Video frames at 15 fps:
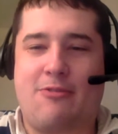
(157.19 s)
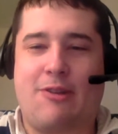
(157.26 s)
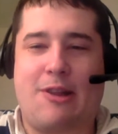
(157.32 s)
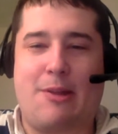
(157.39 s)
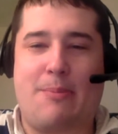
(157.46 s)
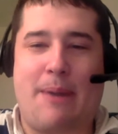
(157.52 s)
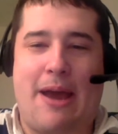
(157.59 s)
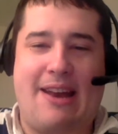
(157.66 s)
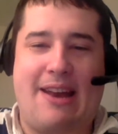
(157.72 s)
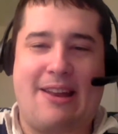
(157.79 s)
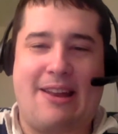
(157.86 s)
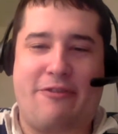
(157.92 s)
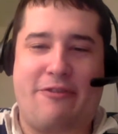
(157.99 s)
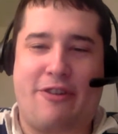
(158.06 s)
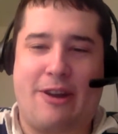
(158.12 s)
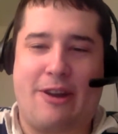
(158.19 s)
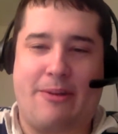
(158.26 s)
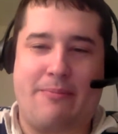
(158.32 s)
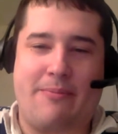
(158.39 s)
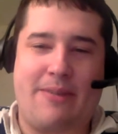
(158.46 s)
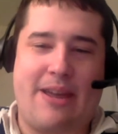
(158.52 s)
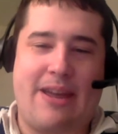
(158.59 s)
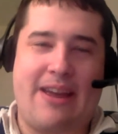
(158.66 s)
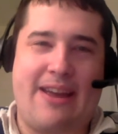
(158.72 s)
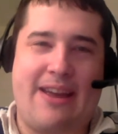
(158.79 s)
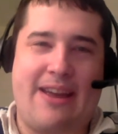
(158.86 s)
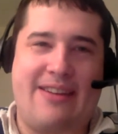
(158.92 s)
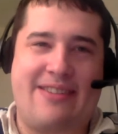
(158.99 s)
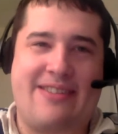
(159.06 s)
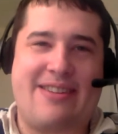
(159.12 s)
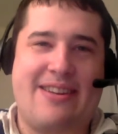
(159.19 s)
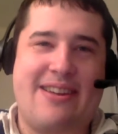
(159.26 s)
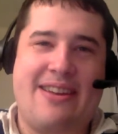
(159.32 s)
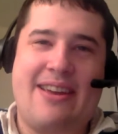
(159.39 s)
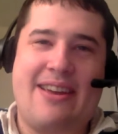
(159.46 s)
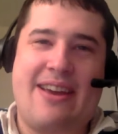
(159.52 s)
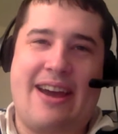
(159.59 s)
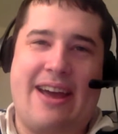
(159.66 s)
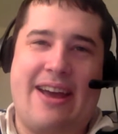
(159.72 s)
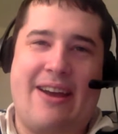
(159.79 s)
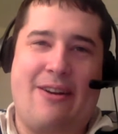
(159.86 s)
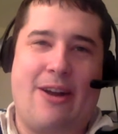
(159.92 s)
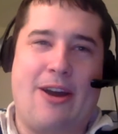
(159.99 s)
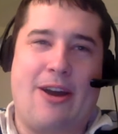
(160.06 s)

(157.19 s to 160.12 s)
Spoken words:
really badly for him, and I don't know.